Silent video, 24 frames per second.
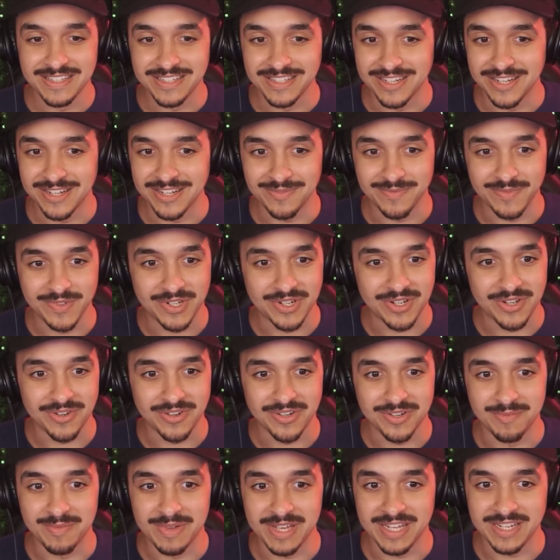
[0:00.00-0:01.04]
You know, you're
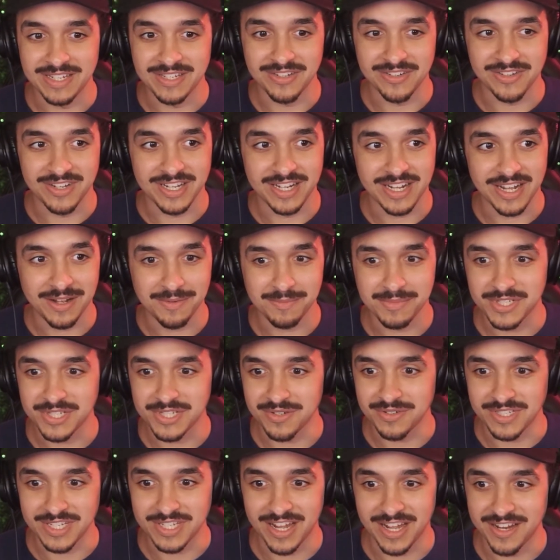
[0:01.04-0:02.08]
going to bed and you're like, I'm
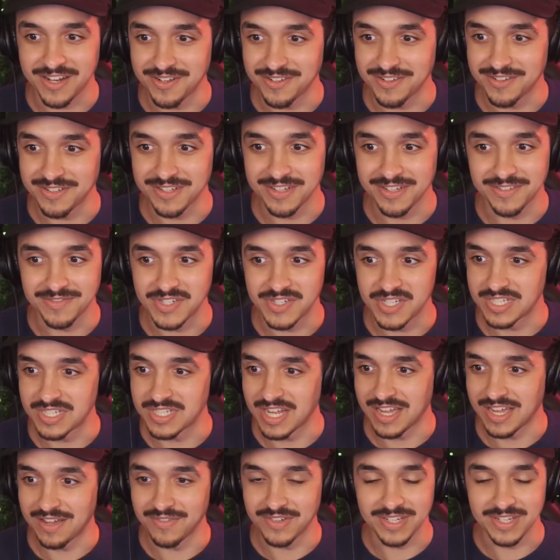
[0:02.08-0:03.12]
so tired of
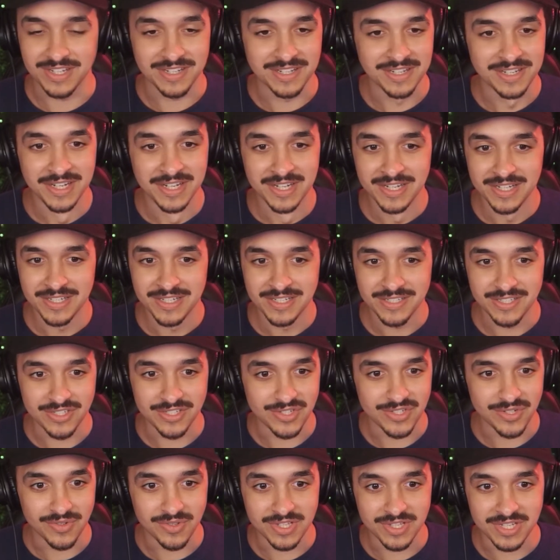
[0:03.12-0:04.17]
just having
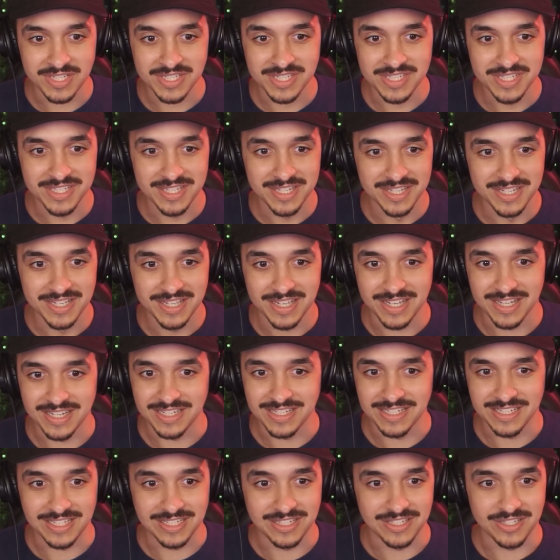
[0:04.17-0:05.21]
to do this
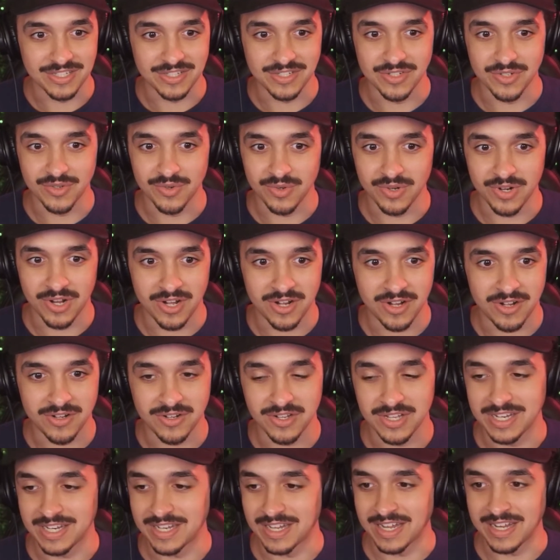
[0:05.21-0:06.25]
and to just do it
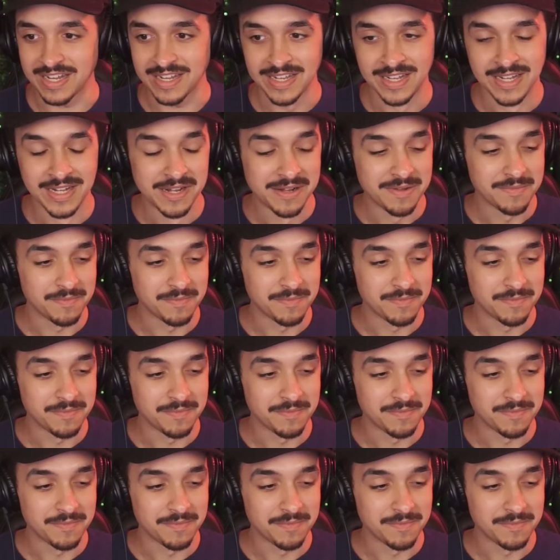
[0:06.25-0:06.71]
all. And like,